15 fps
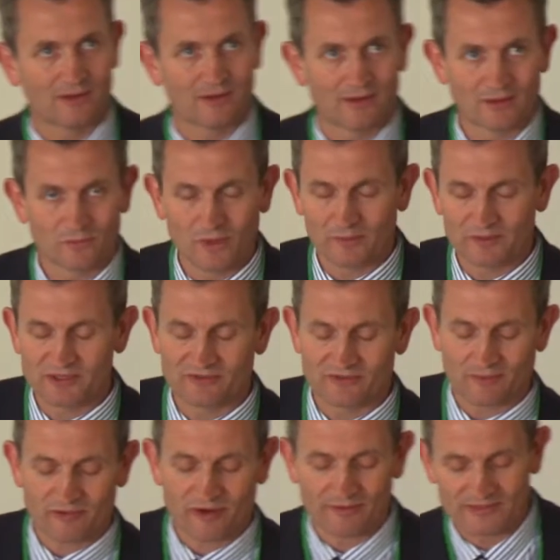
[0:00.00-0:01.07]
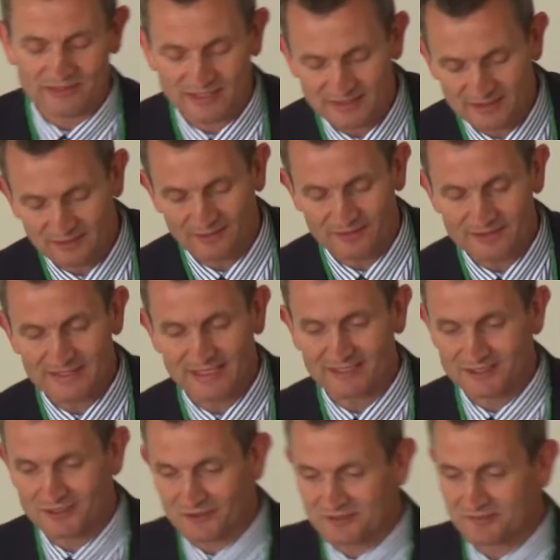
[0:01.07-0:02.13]
The work we do for our private sector clients
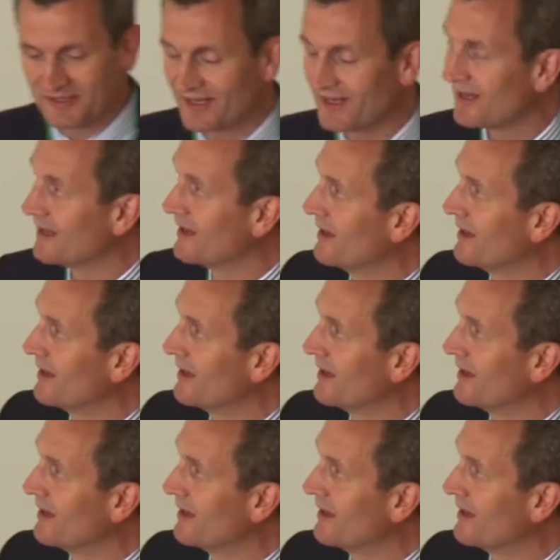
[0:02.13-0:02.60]
tends not to be,